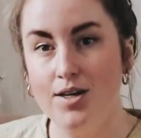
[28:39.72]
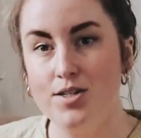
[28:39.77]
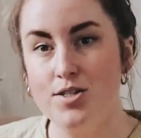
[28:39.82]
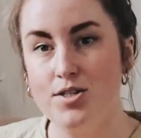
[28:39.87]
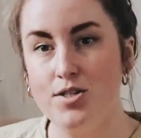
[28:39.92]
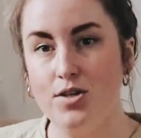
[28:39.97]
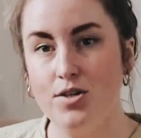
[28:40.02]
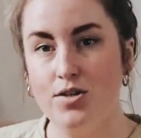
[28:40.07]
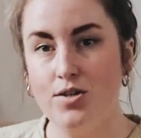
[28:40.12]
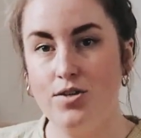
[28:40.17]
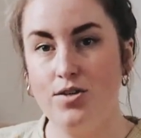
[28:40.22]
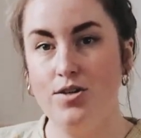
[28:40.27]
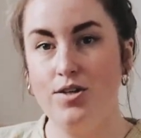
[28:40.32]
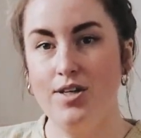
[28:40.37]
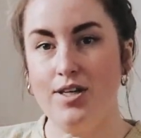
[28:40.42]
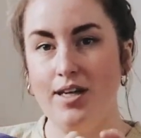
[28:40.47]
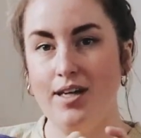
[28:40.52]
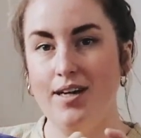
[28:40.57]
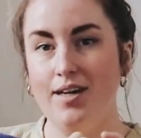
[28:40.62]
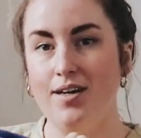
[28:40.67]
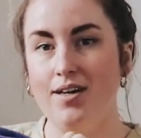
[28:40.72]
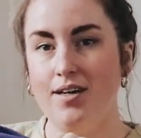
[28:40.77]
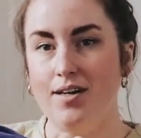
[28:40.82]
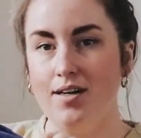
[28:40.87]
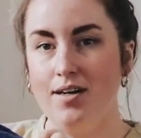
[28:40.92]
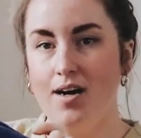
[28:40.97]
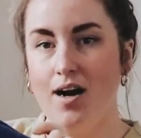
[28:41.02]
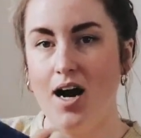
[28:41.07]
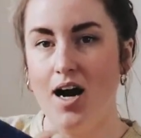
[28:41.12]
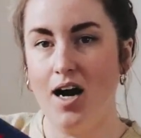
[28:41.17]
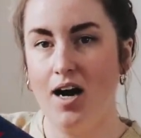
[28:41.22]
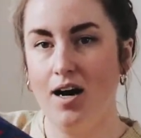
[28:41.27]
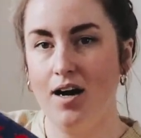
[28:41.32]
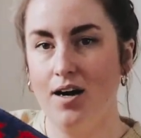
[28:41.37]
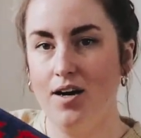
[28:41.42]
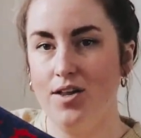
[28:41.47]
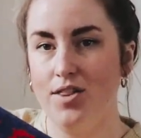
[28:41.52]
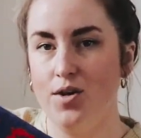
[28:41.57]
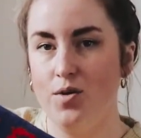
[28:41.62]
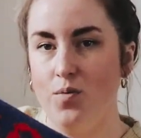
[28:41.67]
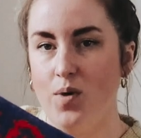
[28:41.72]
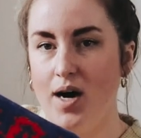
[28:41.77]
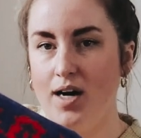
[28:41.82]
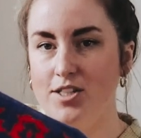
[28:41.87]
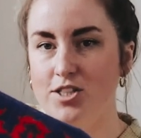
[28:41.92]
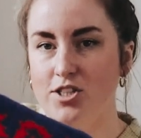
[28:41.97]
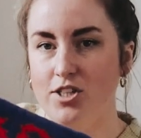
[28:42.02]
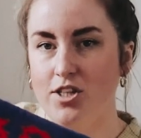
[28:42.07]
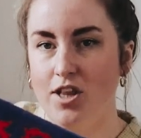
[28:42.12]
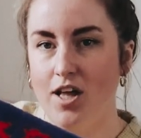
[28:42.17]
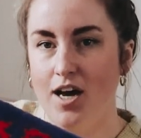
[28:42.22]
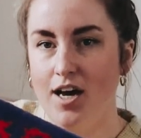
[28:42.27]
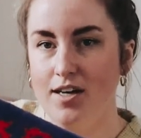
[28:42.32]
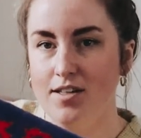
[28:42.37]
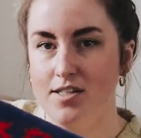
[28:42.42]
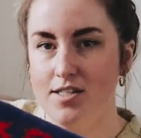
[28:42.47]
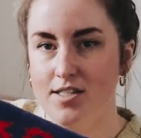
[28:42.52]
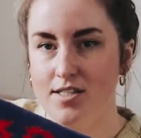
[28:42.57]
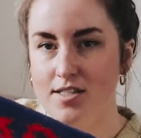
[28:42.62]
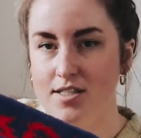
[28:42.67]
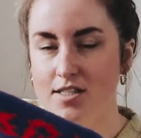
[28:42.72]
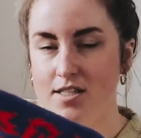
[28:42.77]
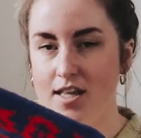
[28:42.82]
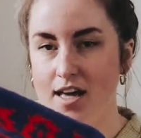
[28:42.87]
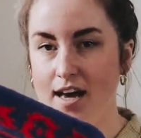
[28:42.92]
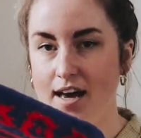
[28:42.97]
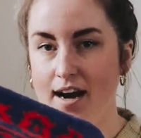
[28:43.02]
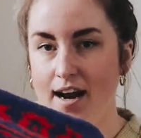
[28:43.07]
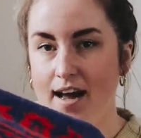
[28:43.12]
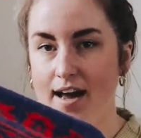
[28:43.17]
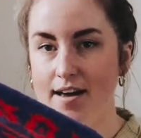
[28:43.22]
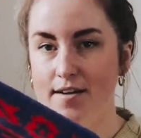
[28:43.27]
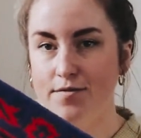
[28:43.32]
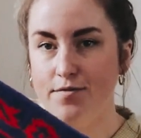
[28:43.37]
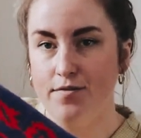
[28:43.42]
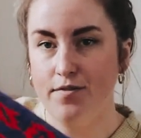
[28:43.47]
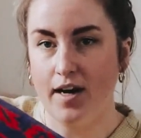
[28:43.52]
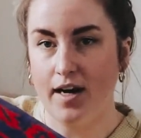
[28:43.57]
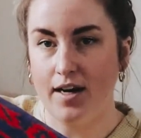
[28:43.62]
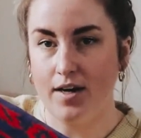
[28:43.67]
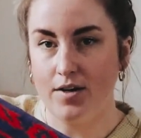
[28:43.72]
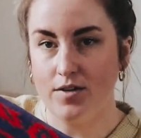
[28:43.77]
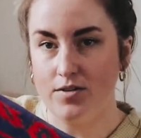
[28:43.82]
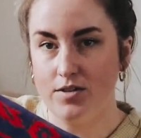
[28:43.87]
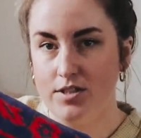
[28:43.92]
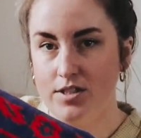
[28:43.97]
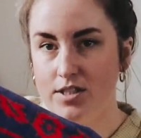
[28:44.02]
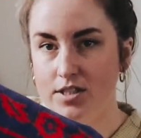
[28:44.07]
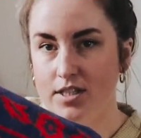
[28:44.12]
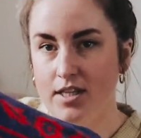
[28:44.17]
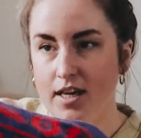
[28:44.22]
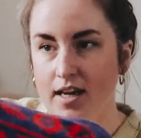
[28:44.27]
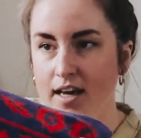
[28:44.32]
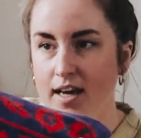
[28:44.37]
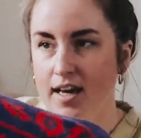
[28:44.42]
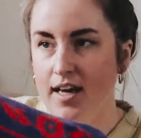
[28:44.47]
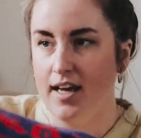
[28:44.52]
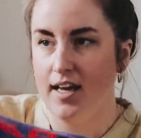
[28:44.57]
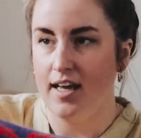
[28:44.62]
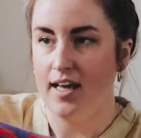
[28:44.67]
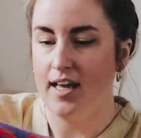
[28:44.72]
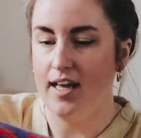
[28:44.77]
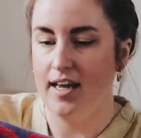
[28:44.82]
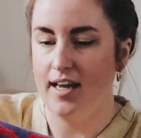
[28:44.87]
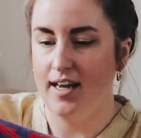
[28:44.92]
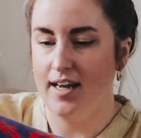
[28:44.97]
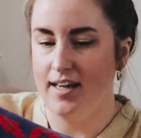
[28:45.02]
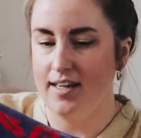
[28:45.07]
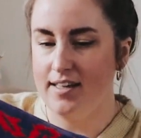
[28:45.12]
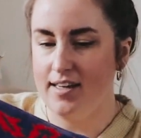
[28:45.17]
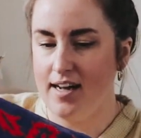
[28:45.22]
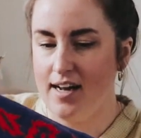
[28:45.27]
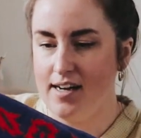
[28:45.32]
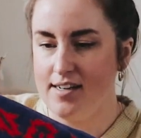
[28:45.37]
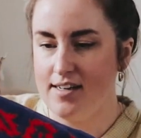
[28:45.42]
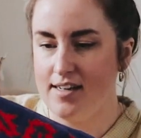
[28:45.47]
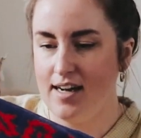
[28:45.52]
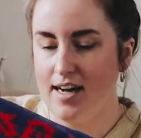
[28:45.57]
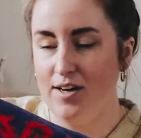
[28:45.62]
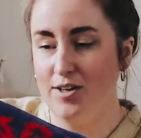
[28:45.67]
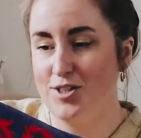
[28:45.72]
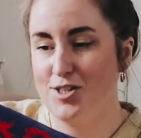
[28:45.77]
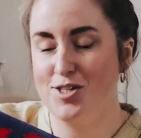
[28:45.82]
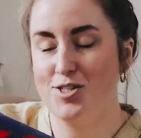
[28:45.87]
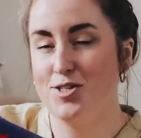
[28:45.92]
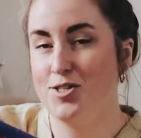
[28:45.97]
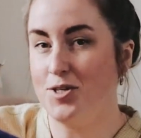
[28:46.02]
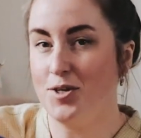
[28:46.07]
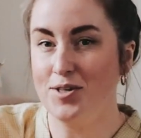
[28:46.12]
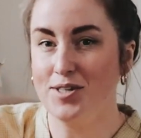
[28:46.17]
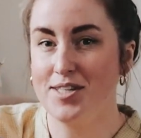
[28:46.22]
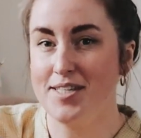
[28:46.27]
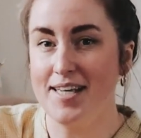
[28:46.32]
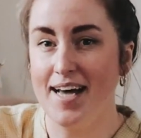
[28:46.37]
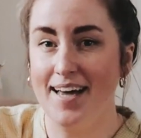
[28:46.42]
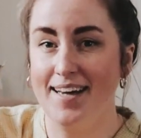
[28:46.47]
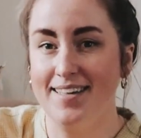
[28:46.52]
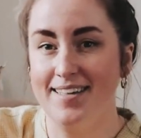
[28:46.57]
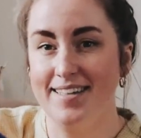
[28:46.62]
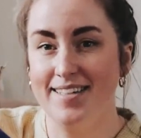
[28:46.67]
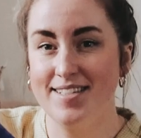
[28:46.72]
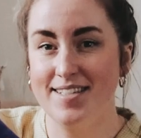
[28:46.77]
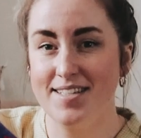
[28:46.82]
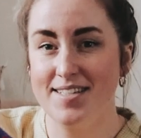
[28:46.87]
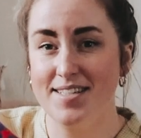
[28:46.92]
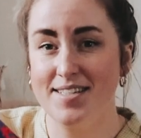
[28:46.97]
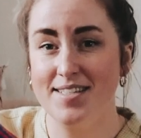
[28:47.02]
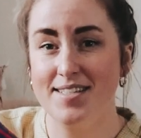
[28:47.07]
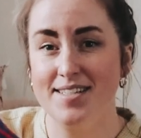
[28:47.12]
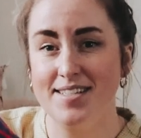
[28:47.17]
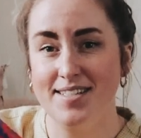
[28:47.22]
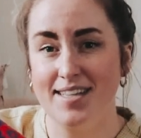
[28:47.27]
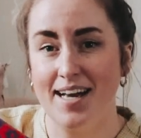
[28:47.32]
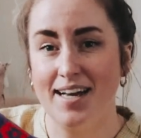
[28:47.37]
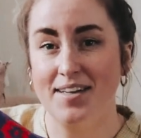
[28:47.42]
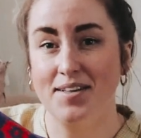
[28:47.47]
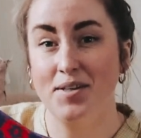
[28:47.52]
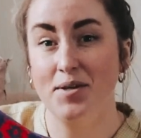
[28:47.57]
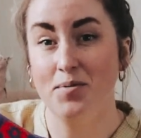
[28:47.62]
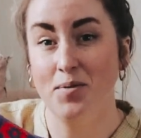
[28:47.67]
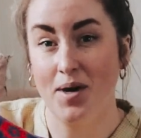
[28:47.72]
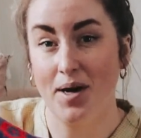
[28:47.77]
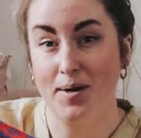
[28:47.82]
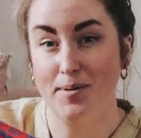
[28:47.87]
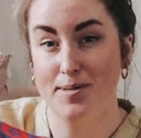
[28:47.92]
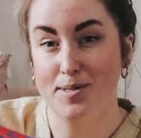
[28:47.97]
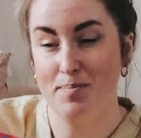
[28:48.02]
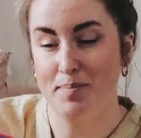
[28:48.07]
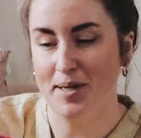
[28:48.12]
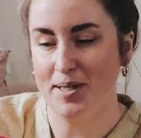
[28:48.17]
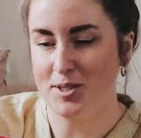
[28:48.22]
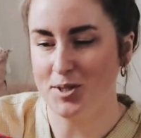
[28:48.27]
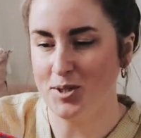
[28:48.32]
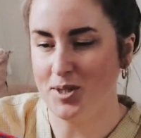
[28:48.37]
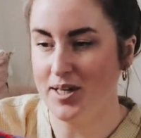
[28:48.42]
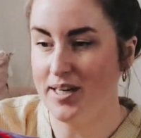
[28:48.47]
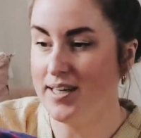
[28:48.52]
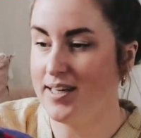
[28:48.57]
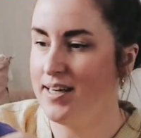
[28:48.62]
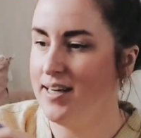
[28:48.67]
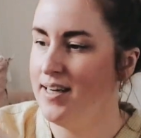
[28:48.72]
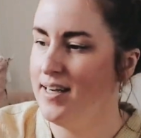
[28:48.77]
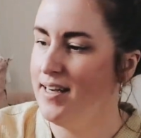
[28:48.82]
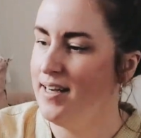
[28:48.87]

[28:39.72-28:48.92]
So here are the washcloths that I found, and I was just so excited because this is exactly what I was picturing.